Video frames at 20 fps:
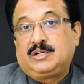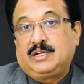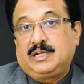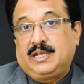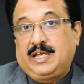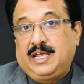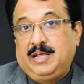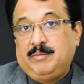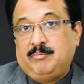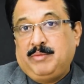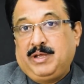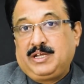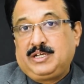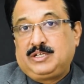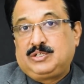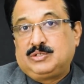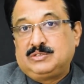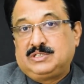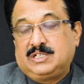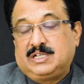aiming
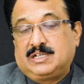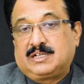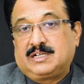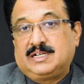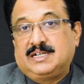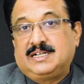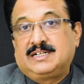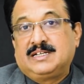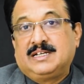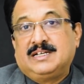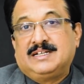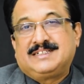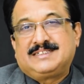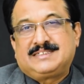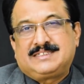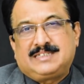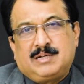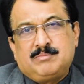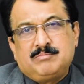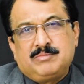to generate
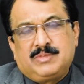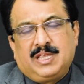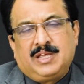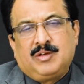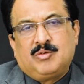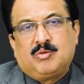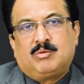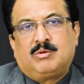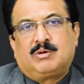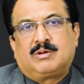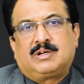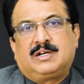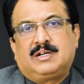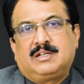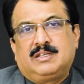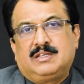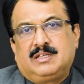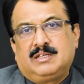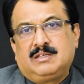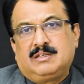something over
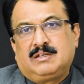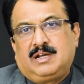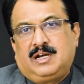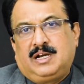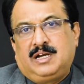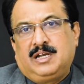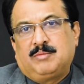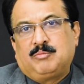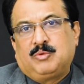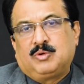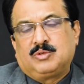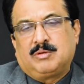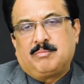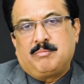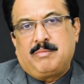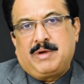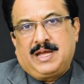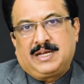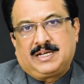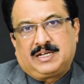and above the
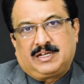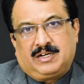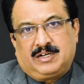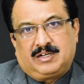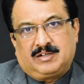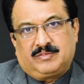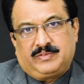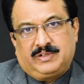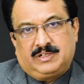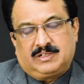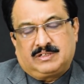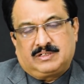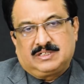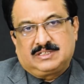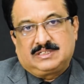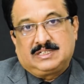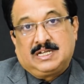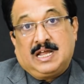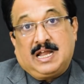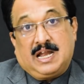bank rate of
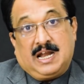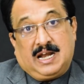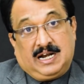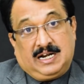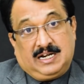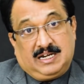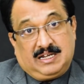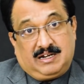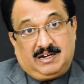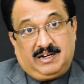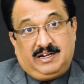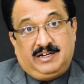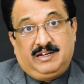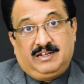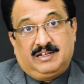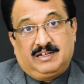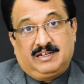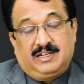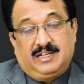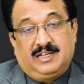interest, and
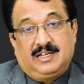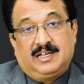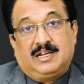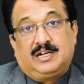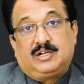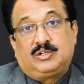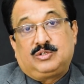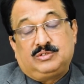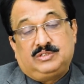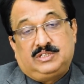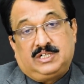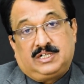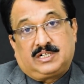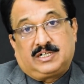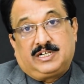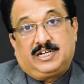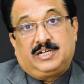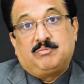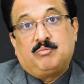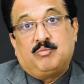ideally to
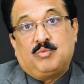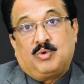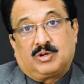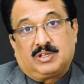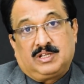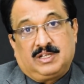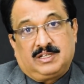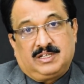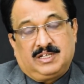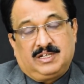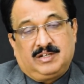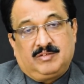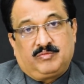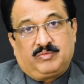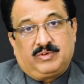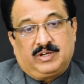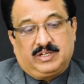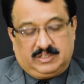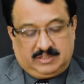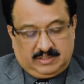generate more than the
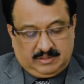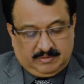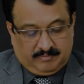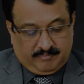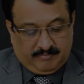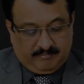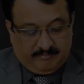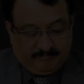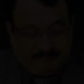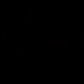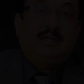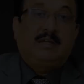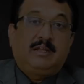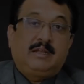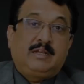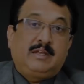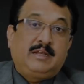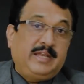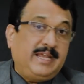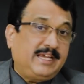inflation.
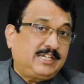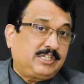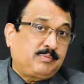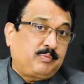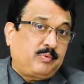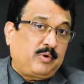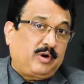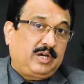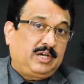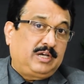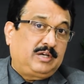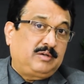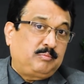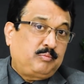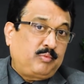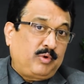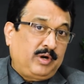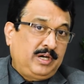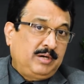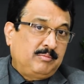Next point
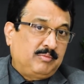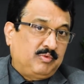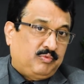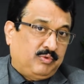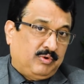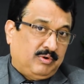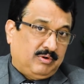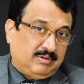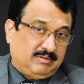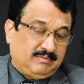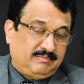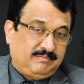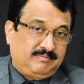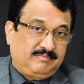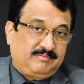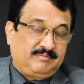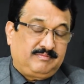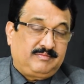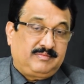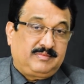number 4.
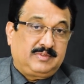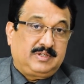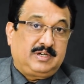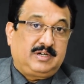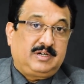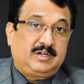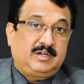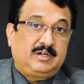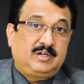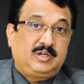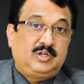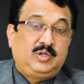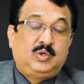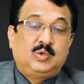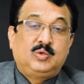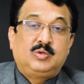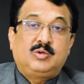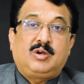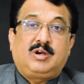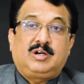Do
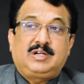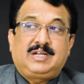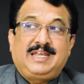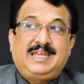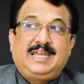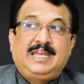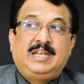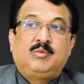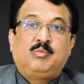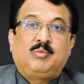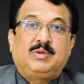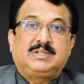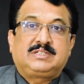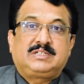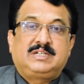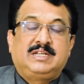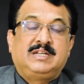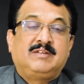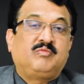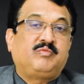not invest
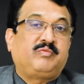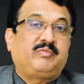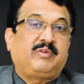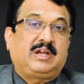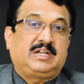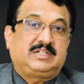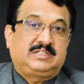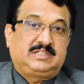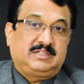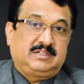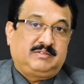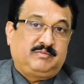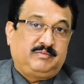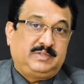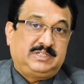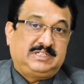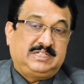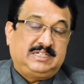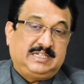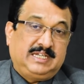in fashion,
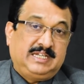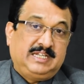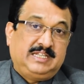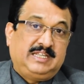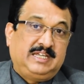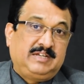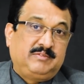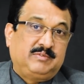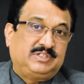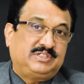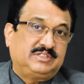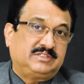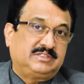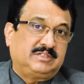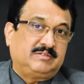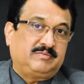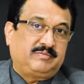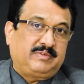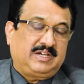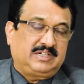anything which is
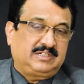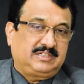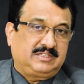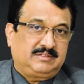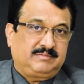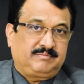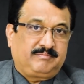in fashion.